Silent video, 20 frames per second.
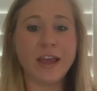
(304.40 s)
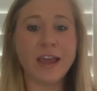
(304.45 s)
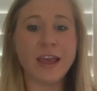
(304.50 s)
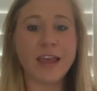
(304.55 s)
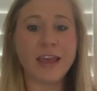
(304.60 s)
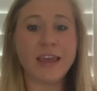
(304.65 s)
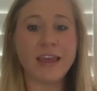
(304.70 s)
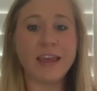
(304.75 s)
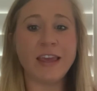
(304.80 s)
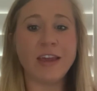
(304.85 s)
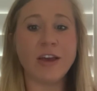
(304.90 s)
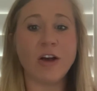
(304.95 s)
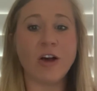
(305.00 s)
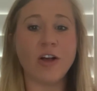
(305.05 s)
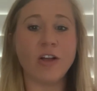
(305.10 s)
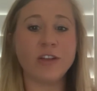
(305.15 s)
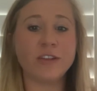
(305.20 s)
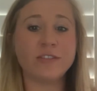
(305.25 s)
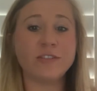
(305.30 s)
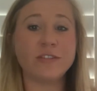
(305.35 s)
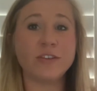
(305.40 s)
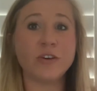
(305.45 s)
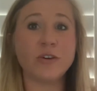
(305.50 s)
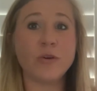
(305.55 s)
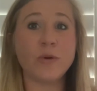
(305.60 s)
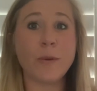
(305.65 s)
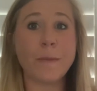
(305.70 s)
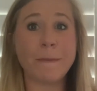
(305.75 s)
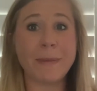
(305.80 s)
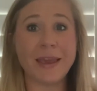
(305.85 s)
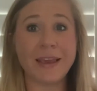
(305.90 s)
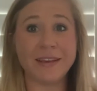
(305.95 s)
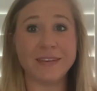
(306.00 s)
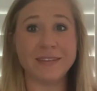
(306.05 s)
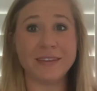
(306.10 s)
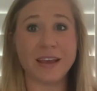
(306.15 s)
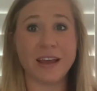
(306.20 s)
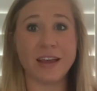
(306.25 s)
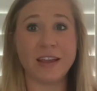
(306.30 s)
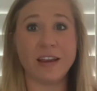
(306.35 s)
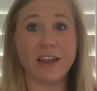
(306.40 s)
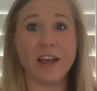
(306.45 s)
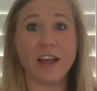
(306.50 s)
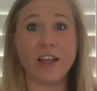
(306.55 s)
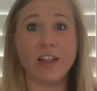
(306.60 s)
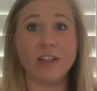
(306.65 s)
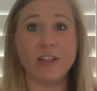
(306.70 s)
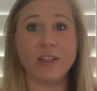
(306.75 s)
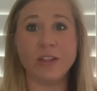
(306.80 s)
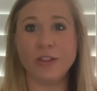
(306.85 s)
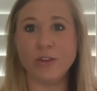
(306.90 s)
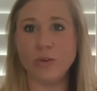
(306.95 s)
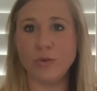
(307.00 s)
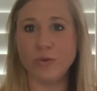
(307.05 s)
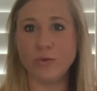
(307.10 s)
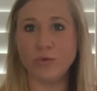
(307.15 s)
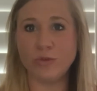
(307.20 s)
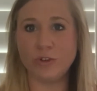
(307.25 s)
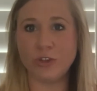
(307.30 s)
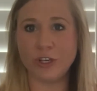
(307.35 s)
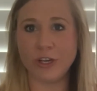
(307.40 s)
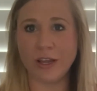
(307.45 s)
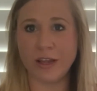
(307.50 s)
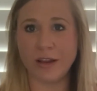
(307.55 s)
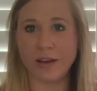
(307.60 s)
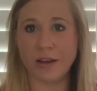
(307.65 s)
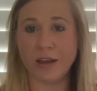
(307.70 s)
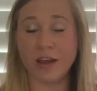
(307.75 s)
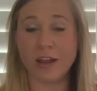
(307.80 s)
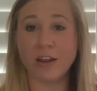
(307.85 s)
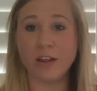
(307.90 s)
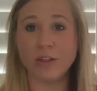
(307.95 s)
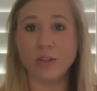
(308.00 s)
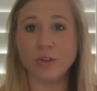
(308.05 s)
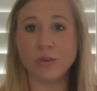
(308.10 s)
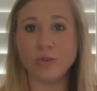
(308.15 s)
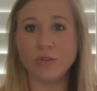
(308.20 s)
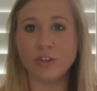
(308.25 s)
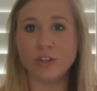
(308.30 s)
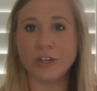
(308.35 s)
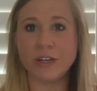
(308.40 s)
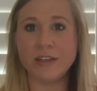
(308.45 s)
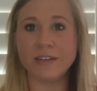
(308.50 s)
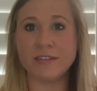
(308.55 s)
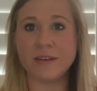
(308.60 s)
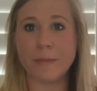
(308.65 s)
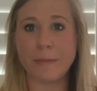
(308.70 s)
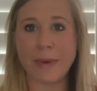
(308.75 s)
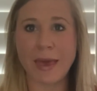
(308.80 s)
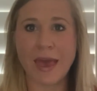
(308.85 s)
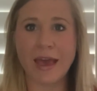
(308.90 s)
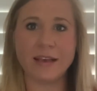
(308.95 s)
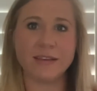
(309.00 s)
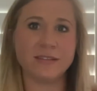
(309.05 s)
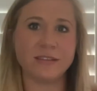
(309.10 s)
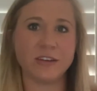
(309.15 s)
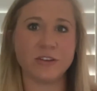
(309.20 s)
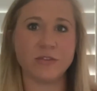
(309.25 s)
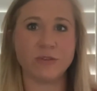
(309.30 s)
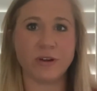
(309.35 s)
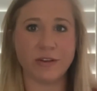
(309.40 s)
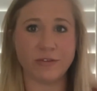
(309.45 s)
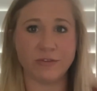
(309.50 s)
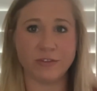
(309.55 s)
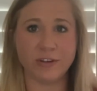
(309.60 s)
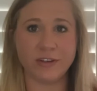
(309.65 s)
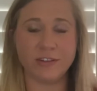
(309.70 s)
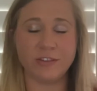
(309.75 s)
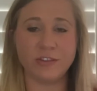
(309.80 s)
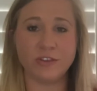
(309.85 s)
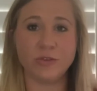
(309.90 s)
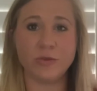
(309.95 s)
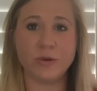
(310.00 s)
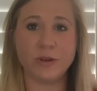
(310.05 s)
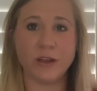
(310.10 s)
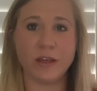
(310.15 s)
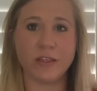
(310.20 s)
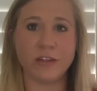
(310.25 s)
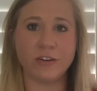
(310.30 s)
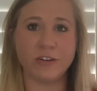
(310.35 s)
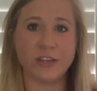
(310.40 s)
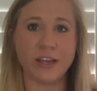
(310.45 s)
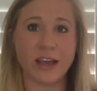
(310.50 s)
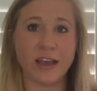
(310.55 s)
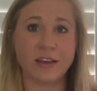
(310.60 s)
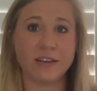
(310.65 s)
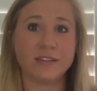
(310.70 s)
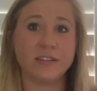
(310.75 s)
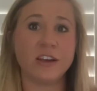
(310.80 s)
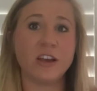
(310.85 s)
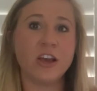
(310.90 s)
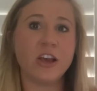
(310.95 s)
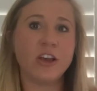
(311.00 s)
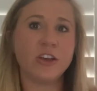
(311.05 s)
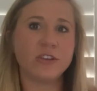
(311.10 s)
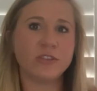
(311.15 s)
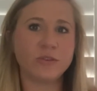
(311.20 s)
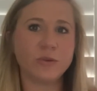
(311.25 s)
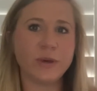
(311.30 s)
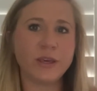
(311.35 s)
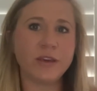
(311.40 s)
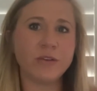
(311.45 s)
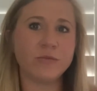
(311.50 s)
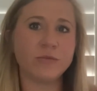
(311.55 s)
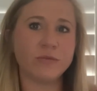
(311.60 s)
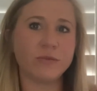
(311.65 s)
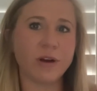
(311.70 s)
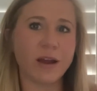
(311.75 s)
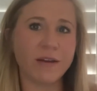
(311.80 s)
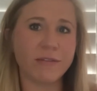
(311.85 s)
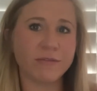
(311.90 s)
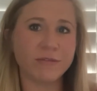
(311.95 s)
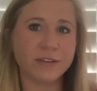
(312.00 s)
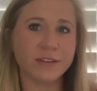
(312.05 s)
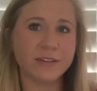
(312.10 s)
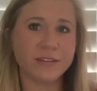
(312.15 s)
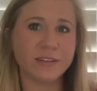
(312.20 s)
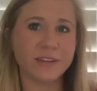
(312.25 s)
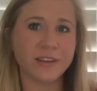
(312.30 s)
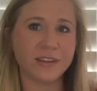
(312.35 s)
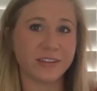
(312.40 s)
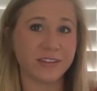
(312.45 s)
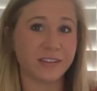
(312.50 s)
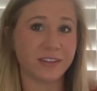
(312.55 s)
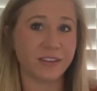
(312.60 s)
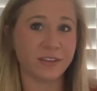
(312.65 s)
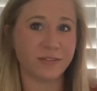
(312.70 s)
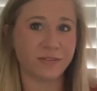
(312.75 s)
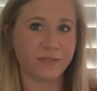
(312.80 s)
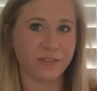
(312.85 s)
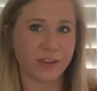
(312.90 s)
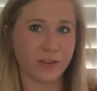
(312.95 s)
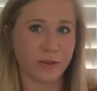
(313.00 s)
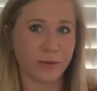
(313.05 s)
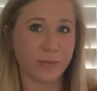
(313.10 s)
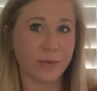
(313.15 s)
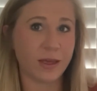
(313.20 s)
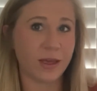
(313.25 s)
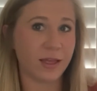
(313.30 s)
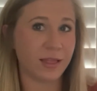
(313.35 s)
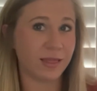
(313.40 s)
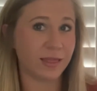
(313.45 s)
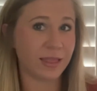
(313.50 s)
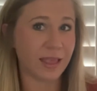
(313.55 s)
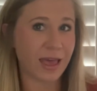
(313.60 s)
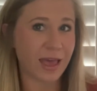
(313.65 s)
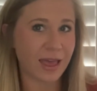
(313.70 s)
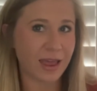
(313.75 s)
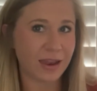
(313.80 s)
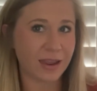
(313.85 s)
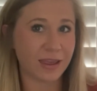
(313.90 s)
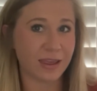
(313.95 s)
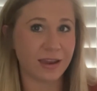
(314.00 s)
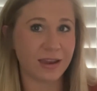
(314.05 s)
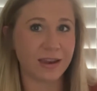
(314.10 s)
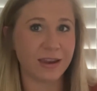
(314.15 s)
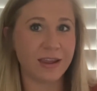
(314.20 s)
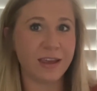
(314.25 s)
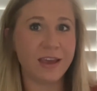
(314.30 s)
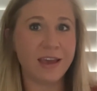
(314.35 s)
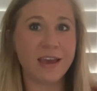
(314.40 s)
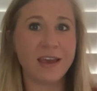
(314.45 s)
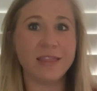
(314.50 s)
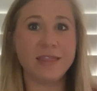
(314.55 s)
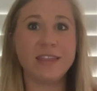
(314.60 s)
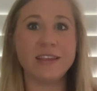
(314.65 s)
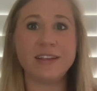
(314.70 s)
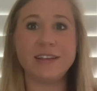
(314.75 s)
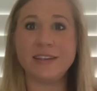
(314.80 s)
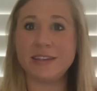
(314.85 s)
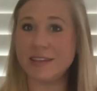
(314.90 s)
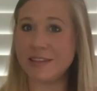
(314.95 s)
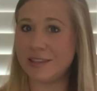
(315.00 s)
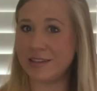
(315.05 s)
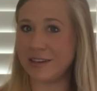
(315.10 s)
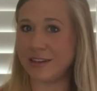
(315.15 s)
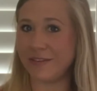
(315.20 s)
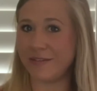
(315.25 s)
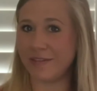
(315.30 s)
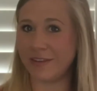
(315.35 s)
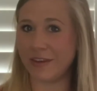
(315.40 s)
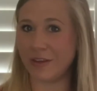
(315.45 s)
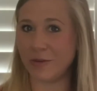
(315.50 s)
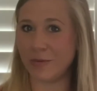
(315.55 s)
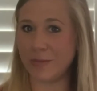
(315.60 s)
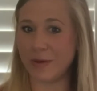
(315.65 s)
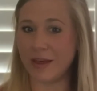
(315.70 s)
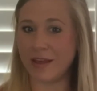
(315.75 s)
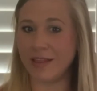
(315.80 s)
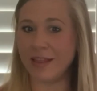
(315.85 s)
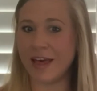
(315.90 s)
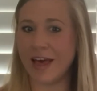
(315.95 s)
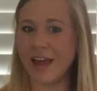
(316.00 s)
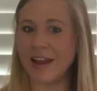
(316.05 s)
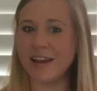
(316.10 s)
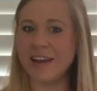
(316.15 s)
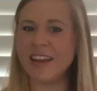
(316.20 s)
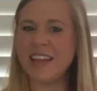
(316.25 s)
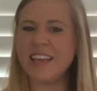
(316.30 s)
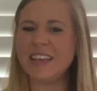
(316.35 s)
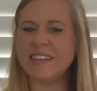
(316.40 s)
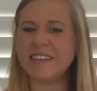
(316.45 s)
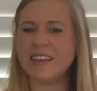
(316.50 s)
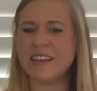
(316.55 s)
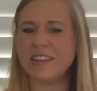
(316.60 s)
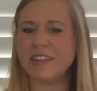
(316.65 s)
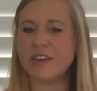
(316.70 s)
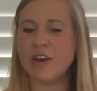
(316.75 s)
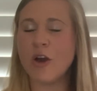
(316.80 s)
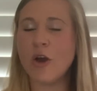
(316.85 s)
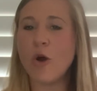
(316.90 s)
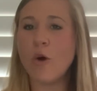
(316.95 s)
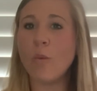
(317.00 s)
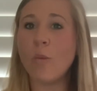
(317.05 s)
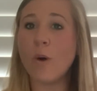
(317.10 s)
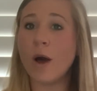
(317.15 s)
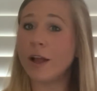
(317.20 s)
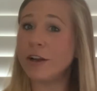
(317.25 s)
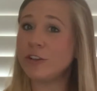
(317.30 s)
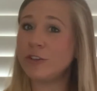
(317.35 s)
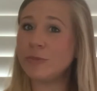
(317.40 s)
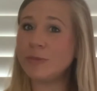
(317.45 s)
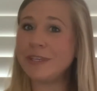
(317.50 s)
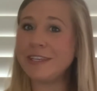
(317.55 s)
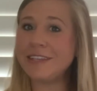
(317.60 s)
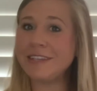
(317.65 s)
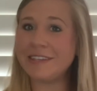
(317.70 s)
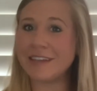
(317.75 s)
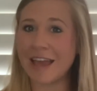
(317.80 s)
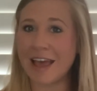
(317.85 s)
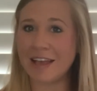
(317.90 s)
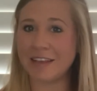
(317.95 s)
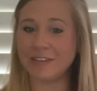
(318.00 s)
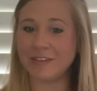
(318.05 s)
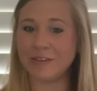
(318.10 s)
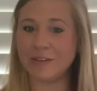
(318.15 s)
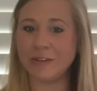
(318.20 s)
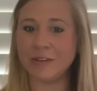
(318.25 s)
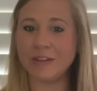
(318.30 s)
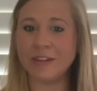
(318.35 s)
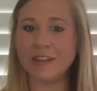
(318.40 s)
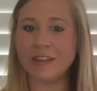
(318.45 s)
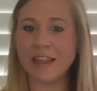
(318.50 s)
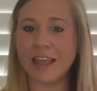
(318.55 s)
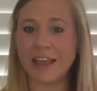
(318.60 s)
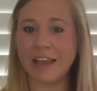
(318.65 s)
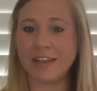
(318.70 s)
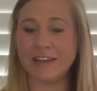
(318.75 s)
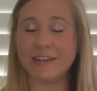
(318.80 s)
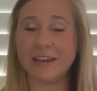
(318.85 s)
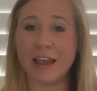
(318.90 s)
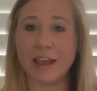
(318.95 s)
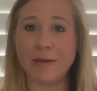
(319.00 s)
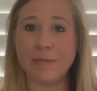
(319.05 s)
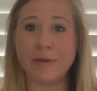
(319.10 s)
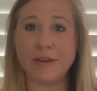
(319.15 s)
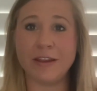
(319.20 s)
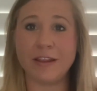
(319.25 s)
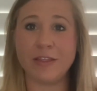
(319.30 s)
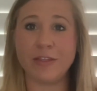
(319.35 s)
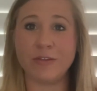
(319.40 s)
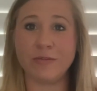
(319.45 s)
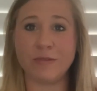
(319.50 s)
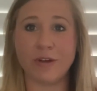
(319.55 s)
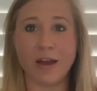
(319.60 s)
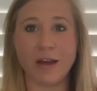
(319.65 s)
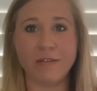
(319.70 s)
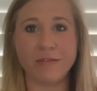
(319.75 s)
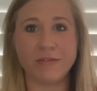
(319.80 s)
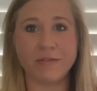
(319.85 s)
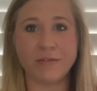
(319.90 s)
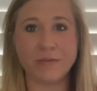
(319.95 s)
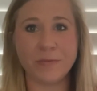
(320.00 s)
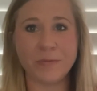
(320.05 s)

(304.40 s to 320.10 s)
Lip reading: he also makes an allusion. An allusion is a passing reference to another text. So he references the film Aladdin, the Disney film Aladdin. He says, "Watch me dazzle like a diamond in the rough."